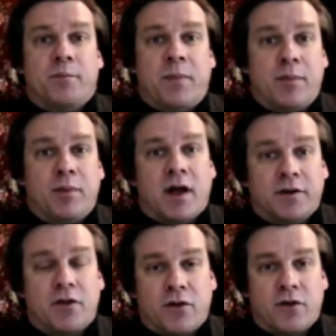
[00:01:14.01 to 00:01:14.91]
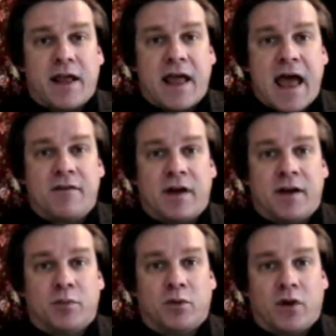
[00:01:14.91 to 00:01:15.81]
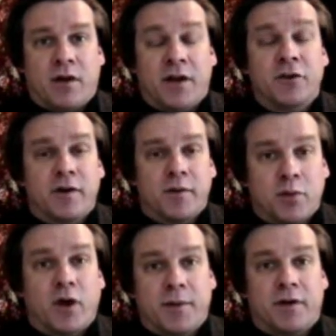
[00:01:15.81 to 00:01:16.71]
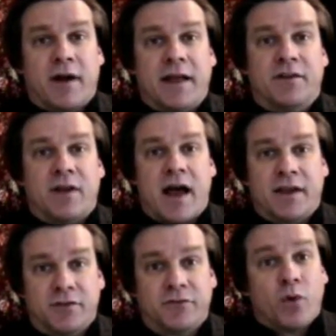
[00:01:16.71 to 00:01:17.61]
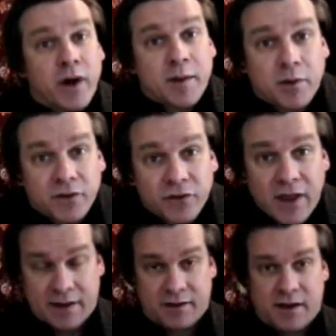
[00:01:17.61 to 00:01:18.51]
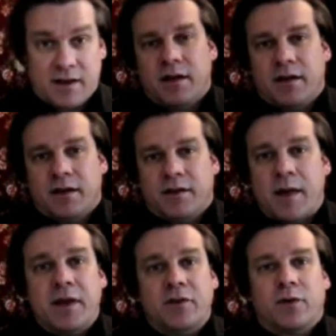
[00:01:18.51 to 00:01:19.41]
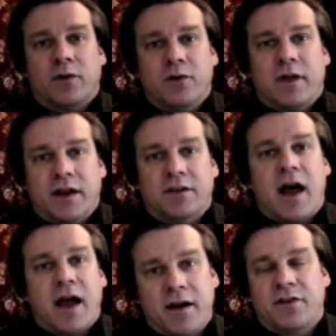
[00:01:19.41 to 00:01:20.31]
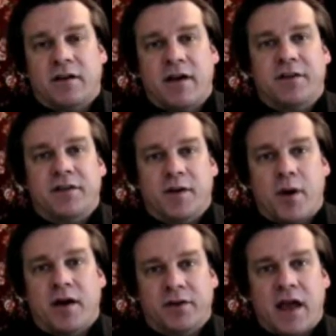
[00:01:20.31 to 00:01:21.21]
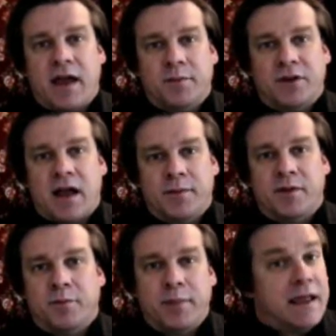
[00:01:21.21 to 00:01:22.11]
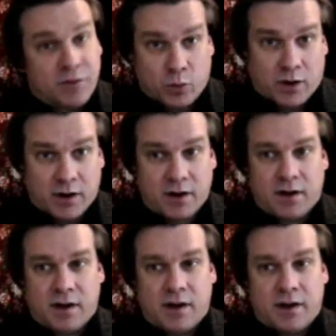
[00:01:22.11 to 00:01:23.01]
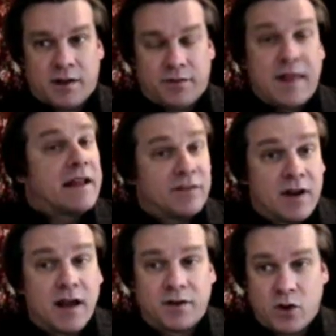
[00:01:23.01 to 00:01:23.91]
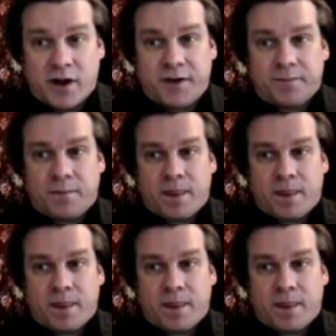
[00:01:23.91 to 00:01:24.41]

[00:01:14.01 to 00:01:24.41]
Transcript: people under 30 have underemployment rates as high as 40%. That means we're losing an entire generation to part-time jobs and piecework. That's not good.